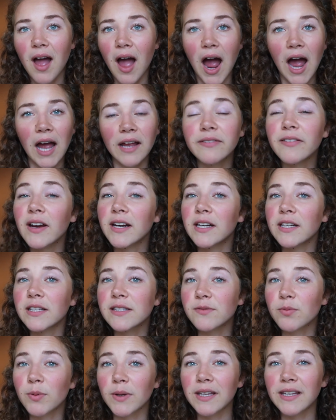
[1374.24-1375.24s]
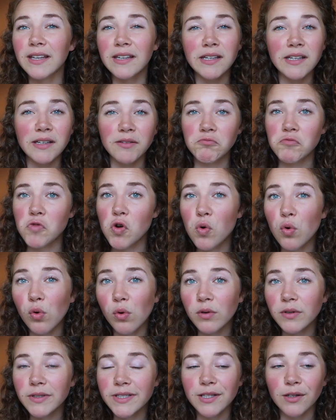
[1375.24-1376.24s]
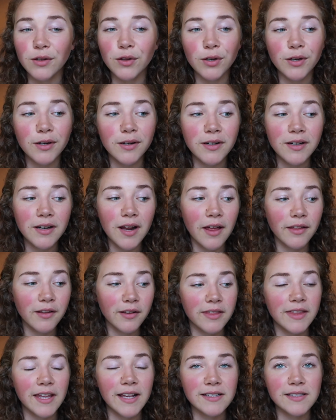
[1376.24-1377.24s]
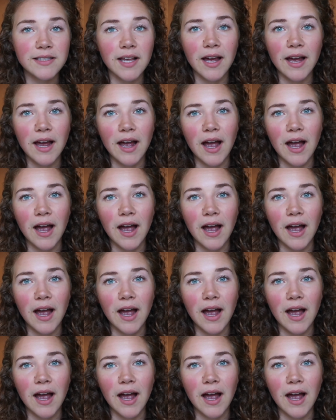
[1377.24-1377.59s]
I find it's really cool to learn other things.